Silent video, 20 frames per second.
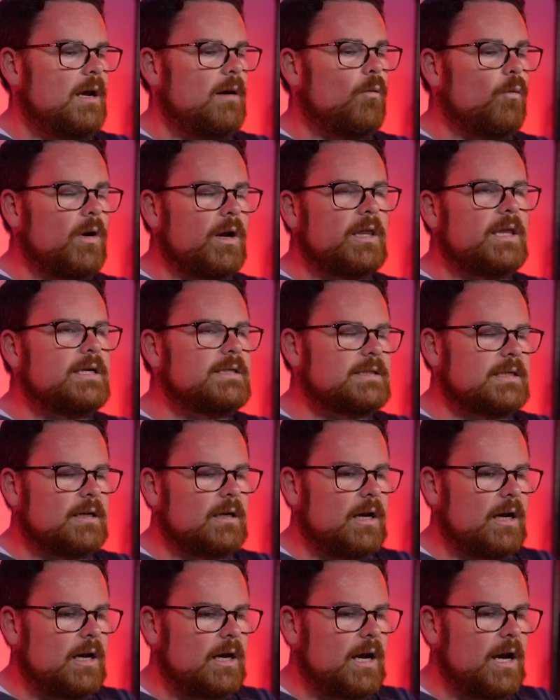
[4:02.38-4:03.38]
One of the things that uh,
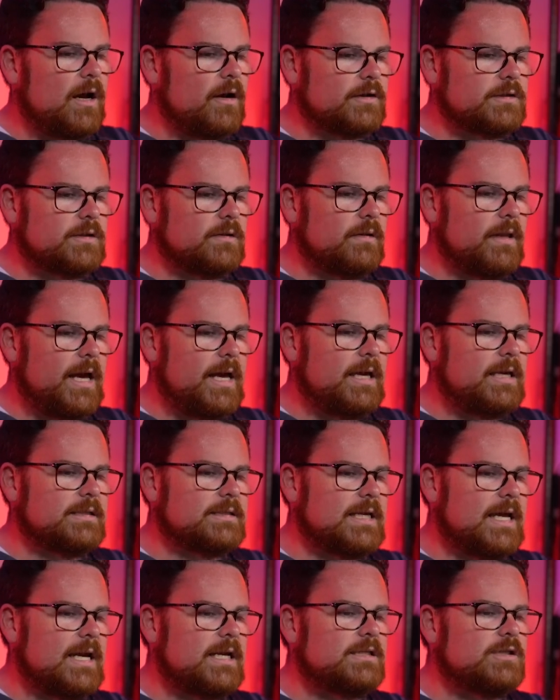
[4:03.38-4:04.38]
I also like is
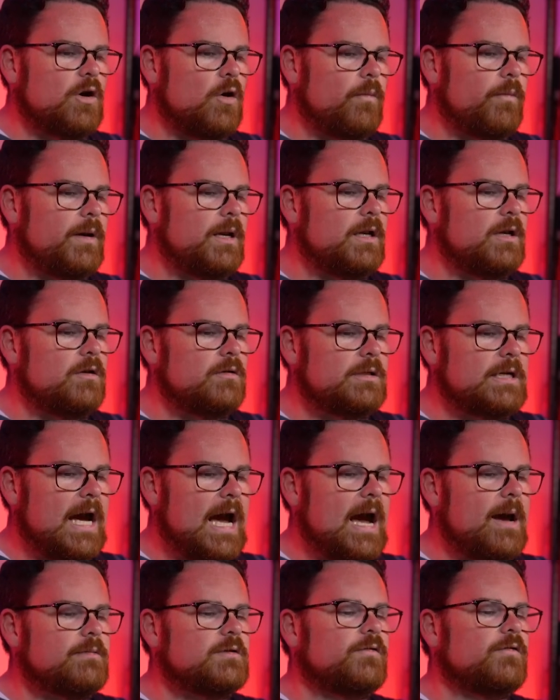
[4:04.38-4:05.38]
that it's opening new
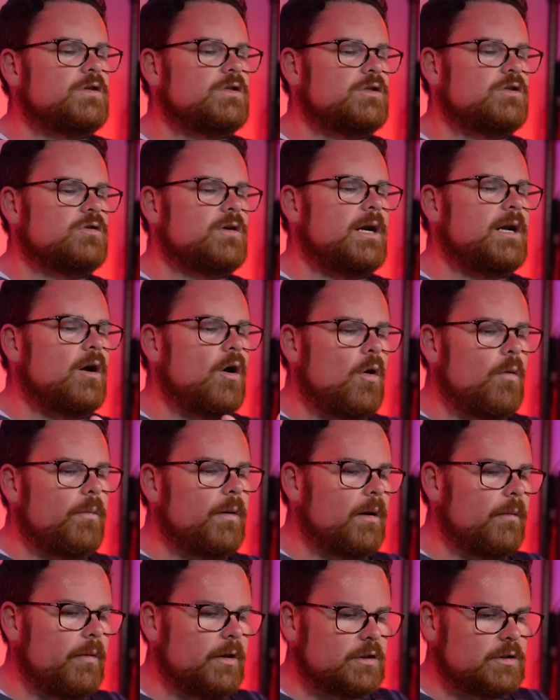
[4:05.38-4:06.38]
tabs versus trying to open
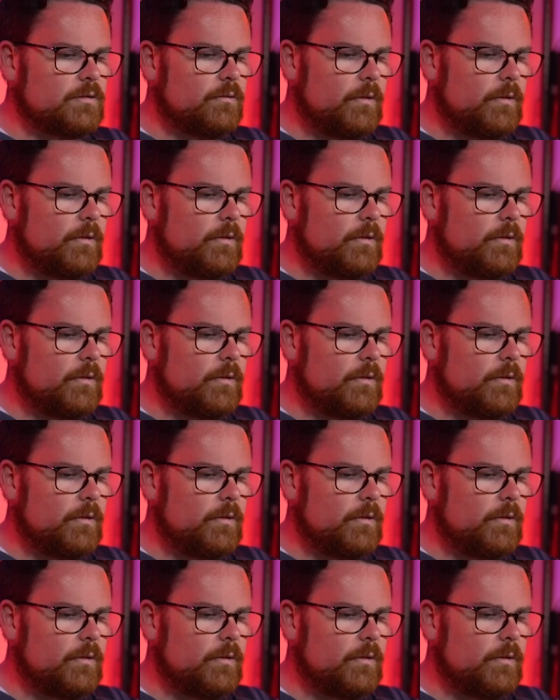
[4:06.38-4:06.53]
a bunch of